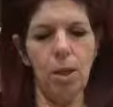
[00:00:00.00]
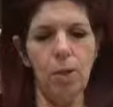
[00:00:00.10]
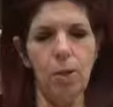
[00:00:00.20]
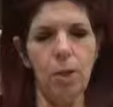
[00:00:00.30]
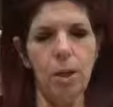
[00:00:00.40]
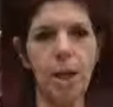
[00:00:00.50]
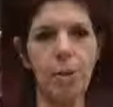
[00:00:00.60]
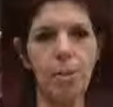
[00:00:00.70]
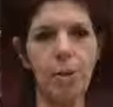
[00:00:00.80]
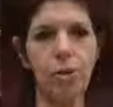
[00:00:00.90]
for a
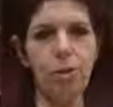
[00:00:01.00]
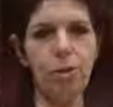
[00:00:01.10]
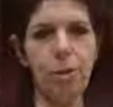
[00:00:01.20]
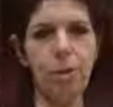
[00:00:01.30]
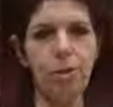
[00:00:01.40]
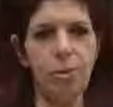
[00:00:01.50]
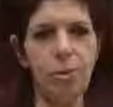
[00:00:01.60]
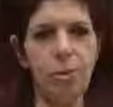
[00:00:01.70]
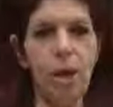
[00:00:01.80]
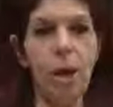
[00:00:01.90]
time such as this,
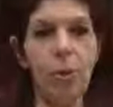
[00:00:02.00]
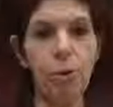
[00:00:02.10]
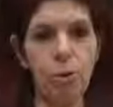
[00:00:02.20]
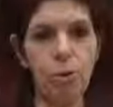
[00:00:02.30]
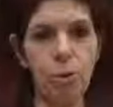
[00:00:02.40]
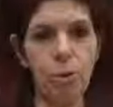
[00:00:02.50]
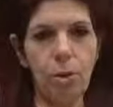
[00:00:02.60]
to tell the truth,